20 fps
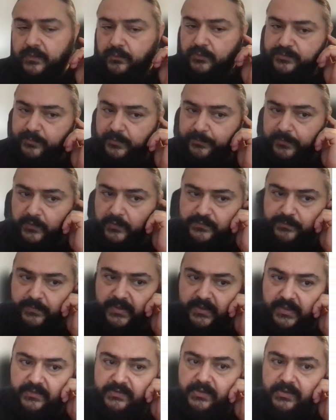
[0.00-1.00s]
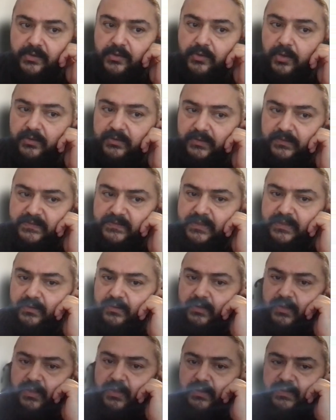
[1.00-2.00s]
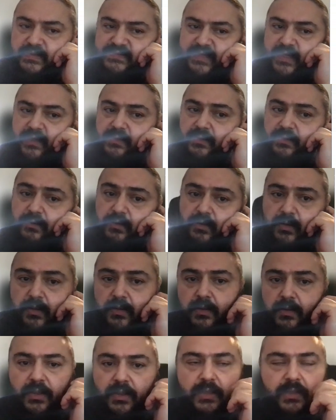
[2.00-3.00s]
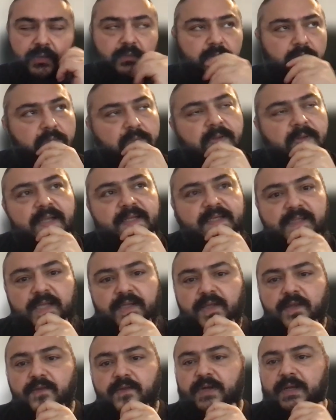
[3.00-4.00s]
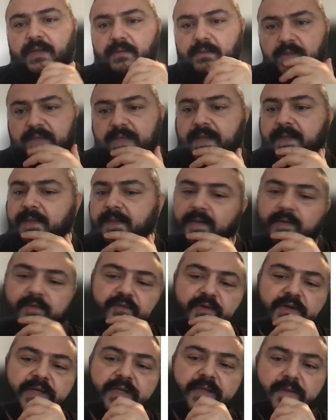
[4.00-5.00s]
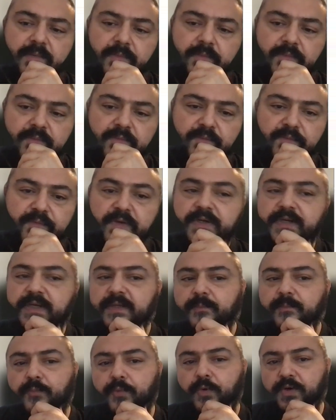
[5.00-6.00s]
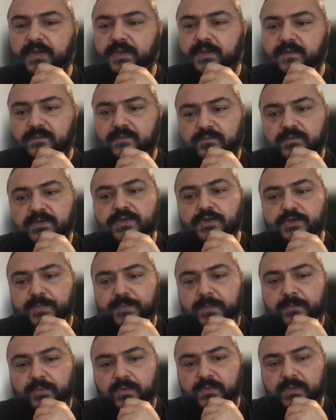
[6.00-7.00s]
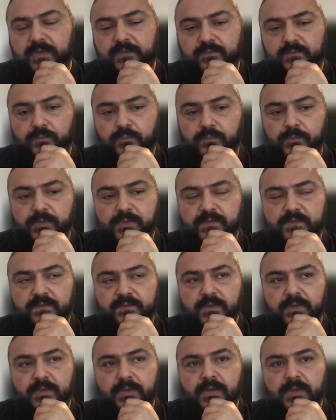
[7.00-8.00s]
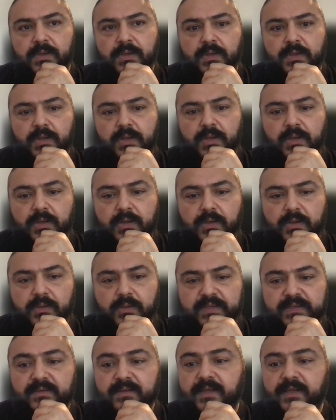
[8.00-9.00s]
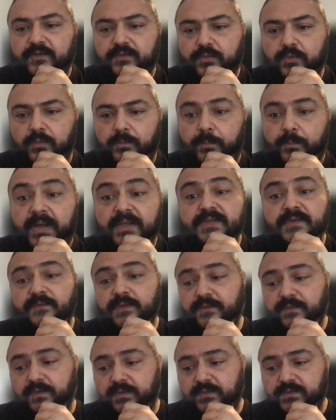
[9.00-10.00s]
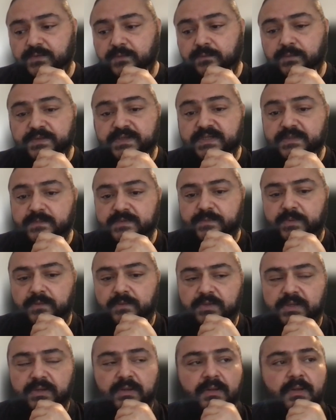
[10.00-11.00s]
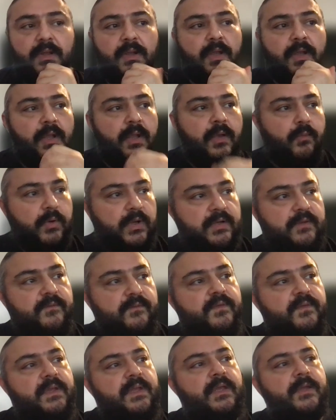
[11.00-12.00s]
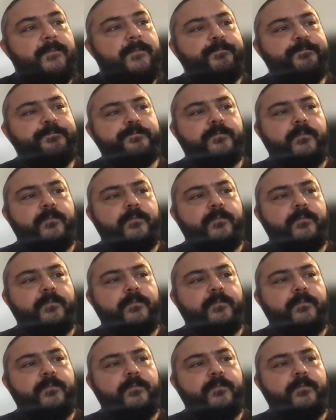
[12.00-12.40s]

that was proposed by Edgar Cod and Sally in 1993. Again, a very important research paper that was that led to a bunch of different software systems being written. One of the